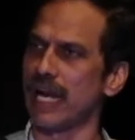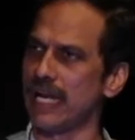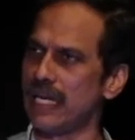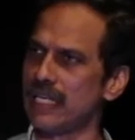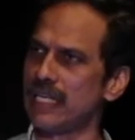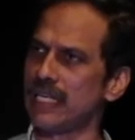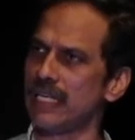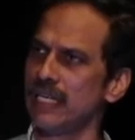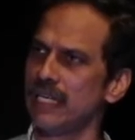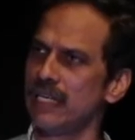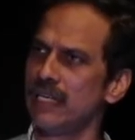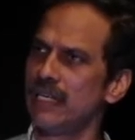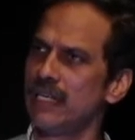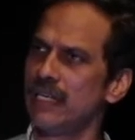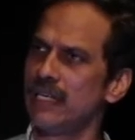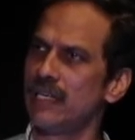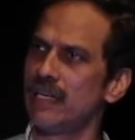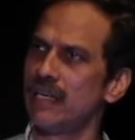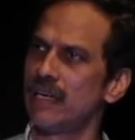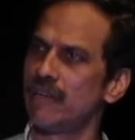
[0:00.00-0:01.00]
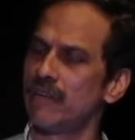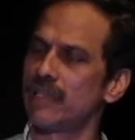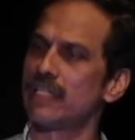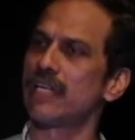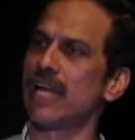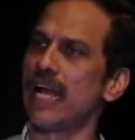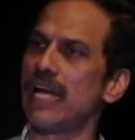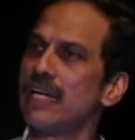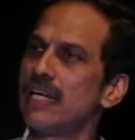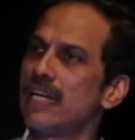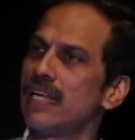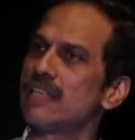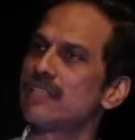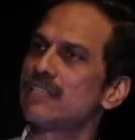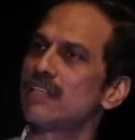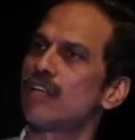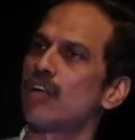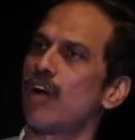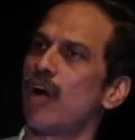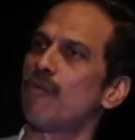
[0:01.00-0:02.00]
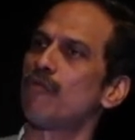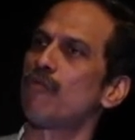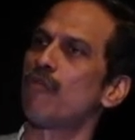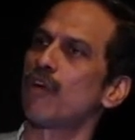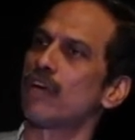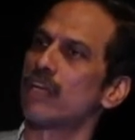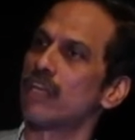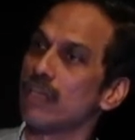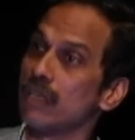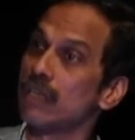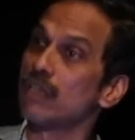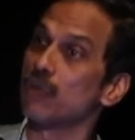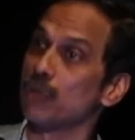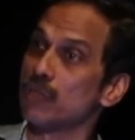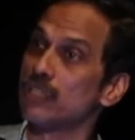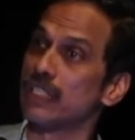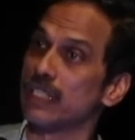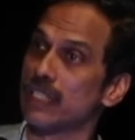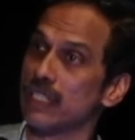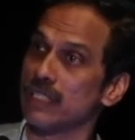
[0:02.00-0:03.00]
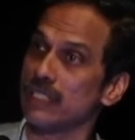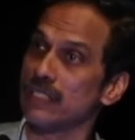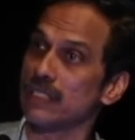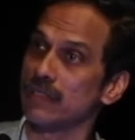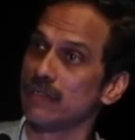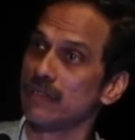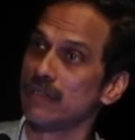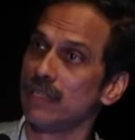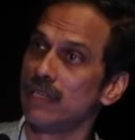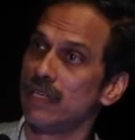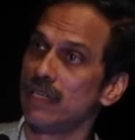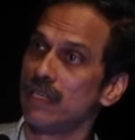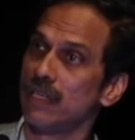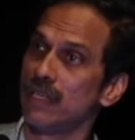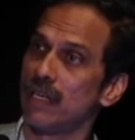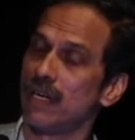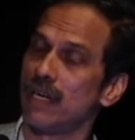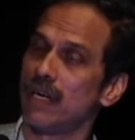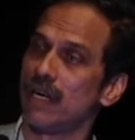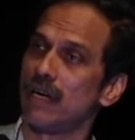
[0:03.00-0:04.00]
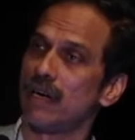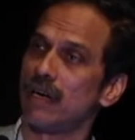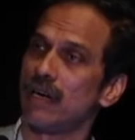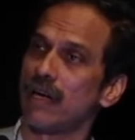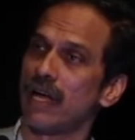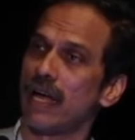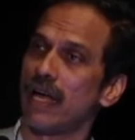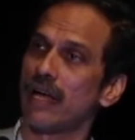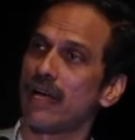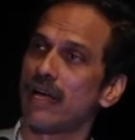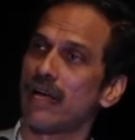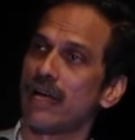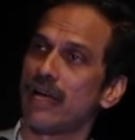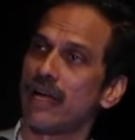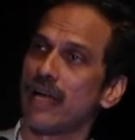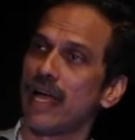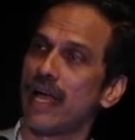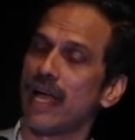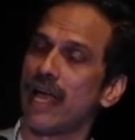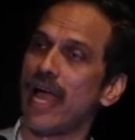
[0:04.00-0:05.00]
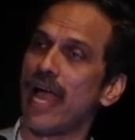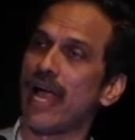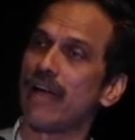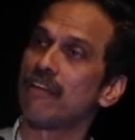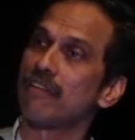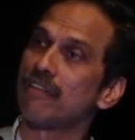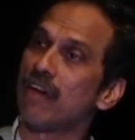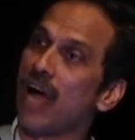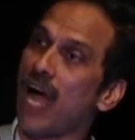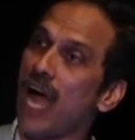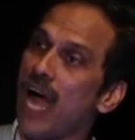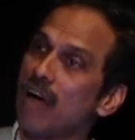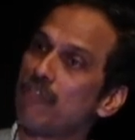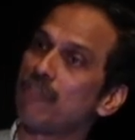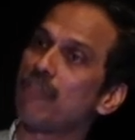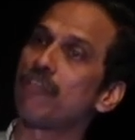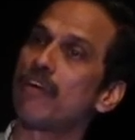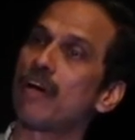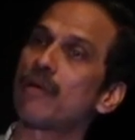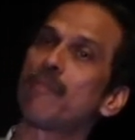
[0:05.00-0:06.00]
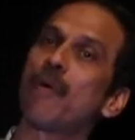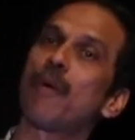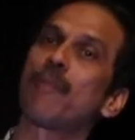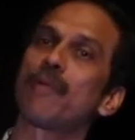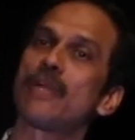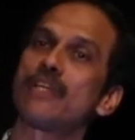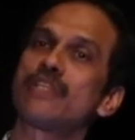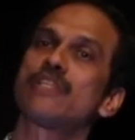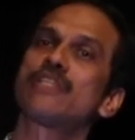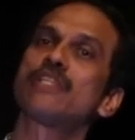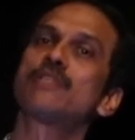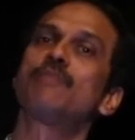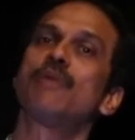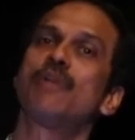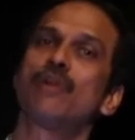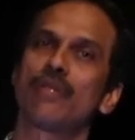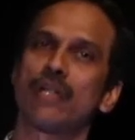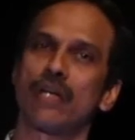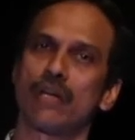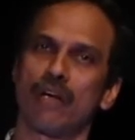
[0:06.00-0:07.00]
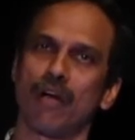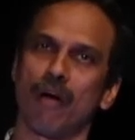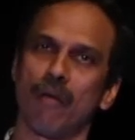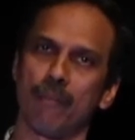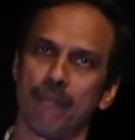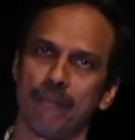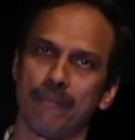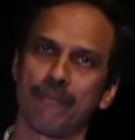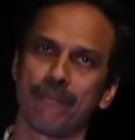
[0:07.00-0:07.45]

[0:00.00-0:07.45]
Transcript: 90, where the 90 is the norm for tier 2 cities, uh, and half of our population is below that norm.